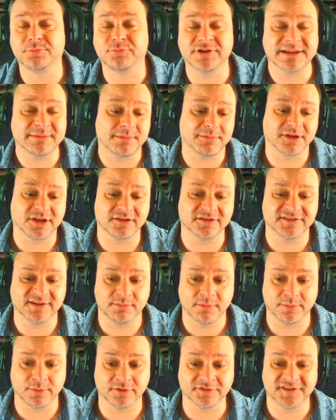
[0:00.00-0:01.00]
premium
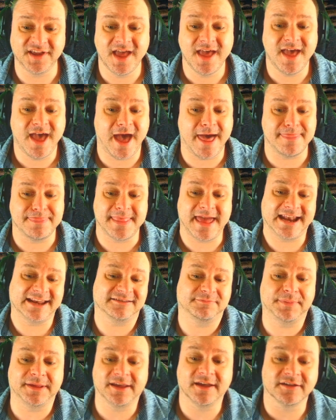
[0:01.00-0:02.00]
consumables, and that
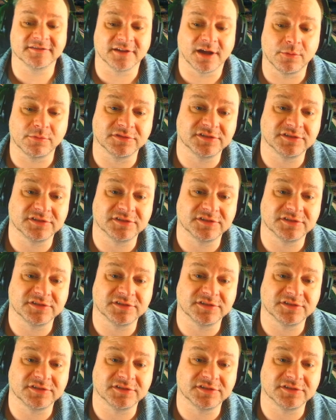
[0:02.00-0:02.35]
is because I was